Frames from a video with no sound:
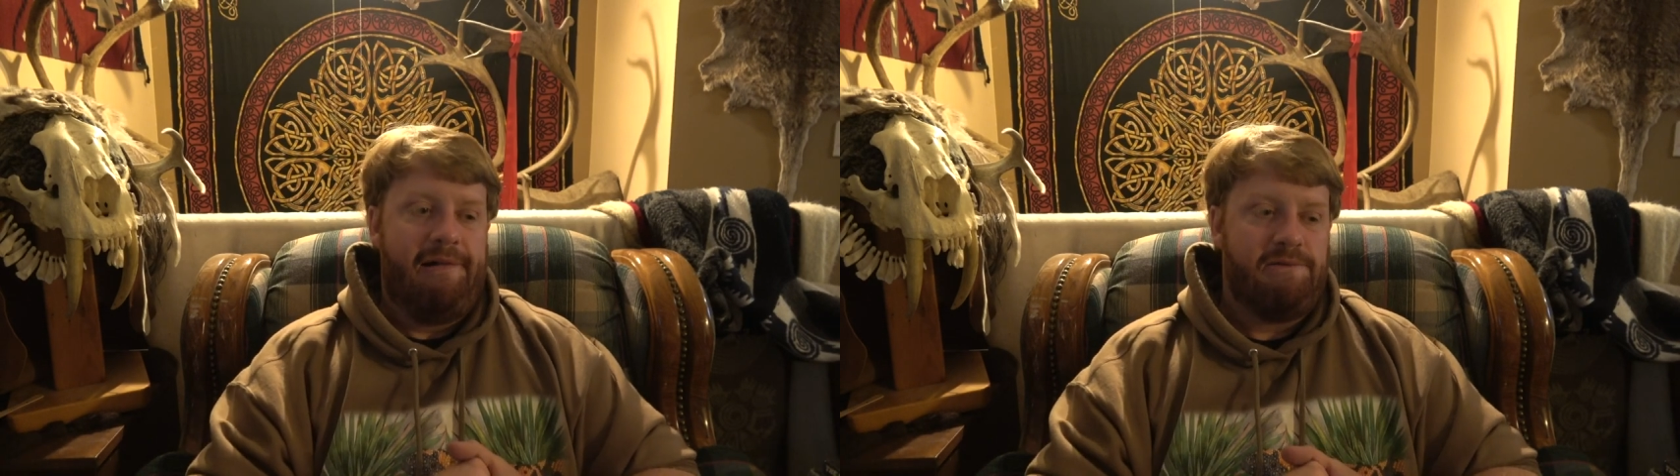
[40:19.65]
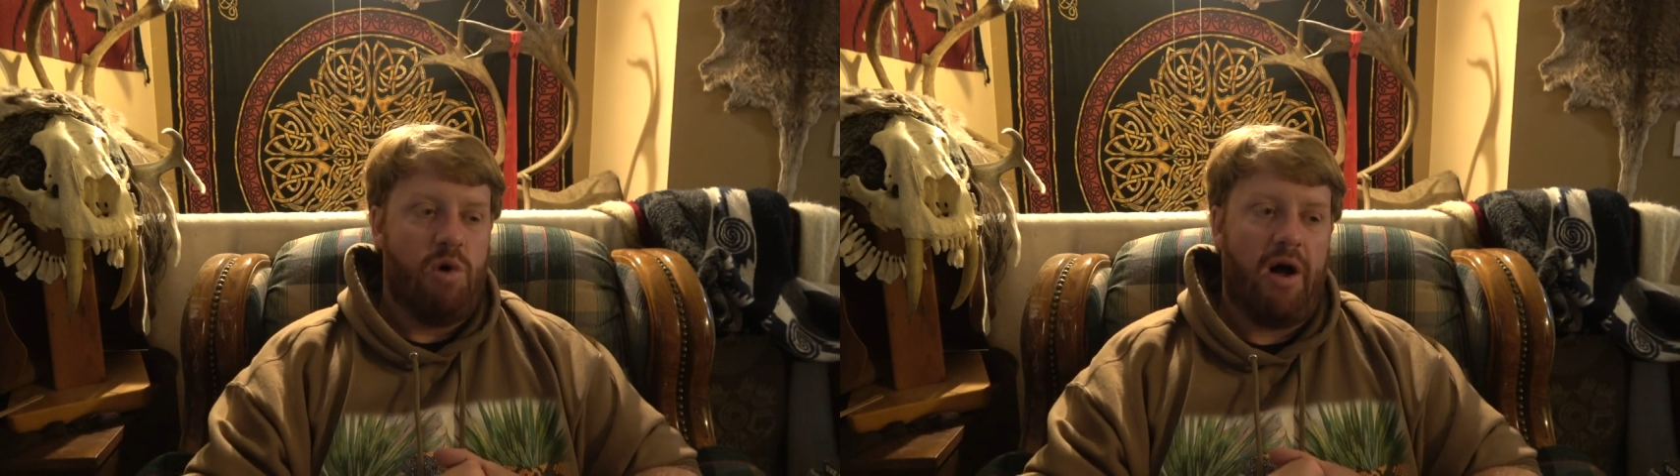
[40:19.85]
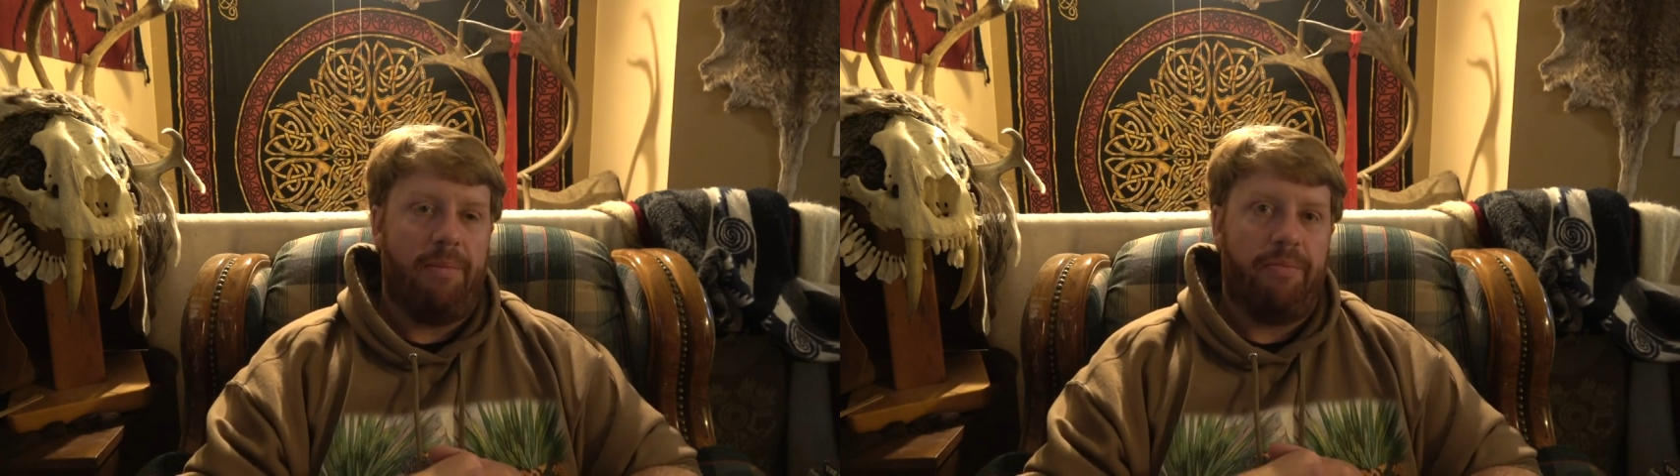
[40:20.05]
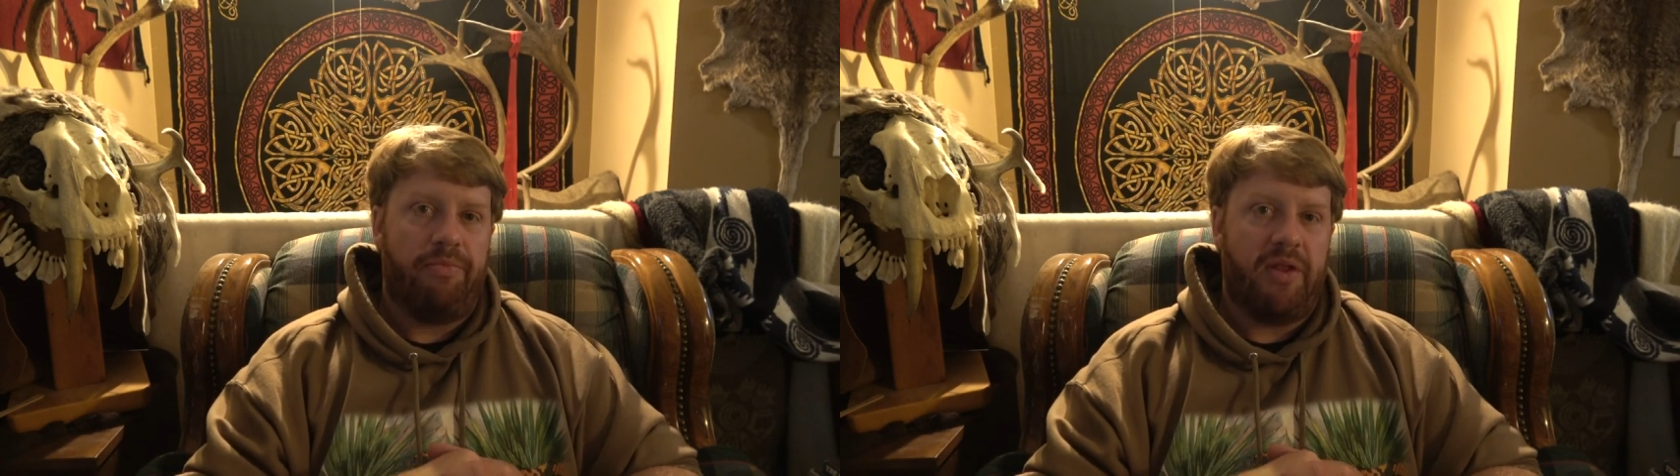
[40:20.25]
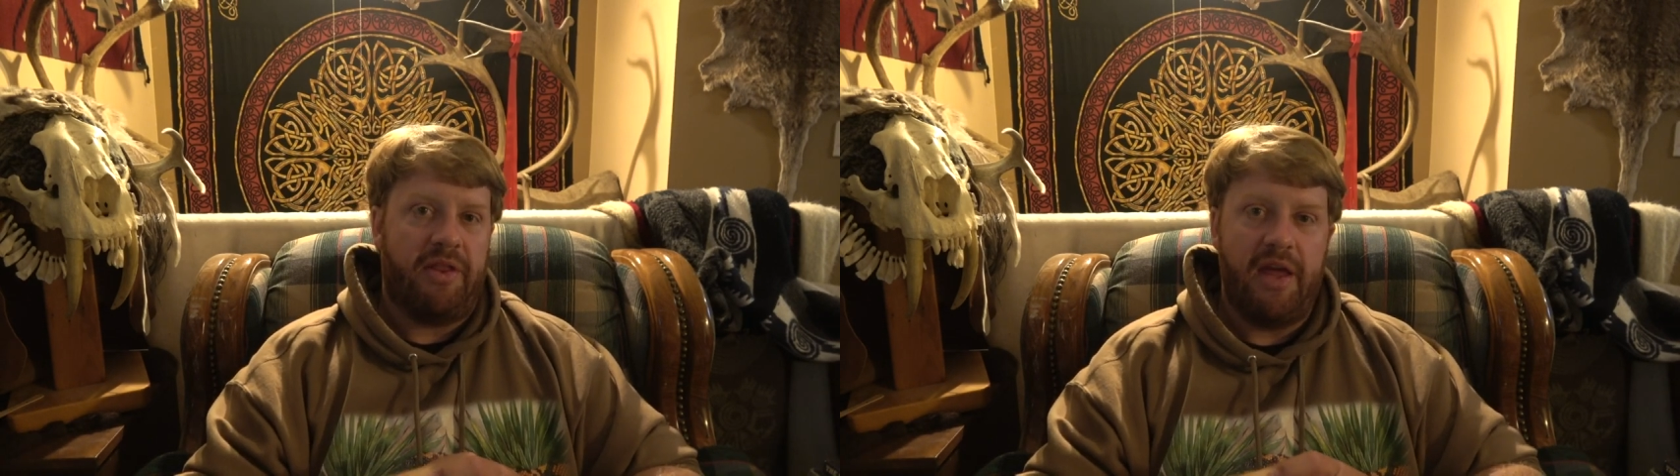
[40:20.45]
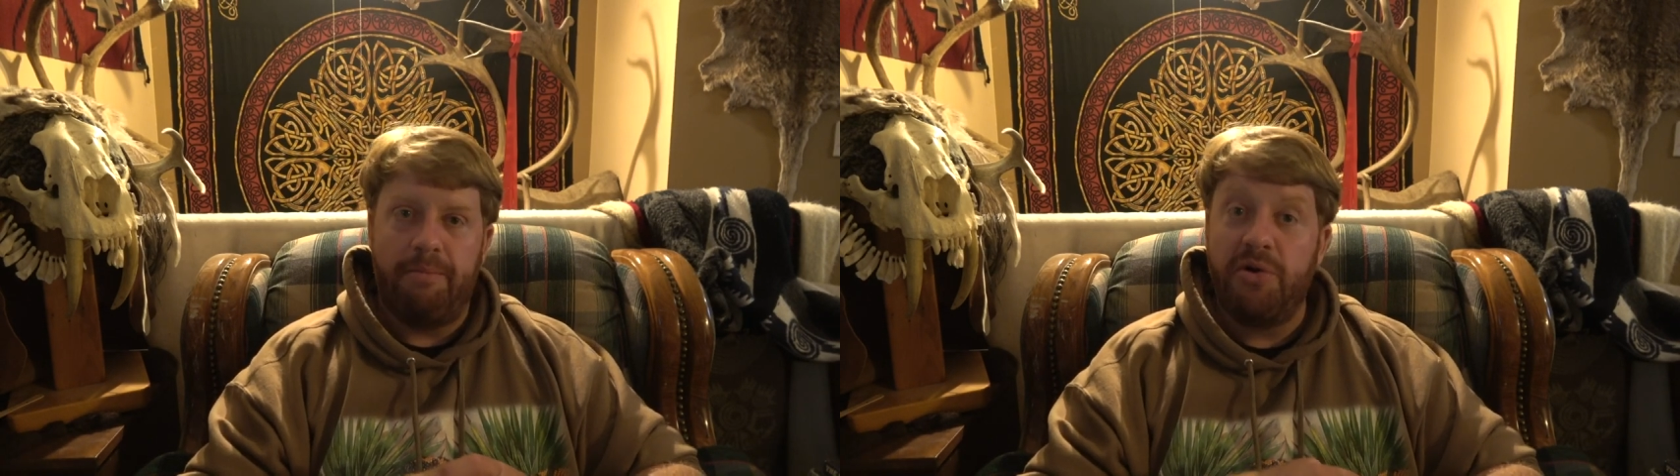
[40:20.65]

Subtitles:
Well, the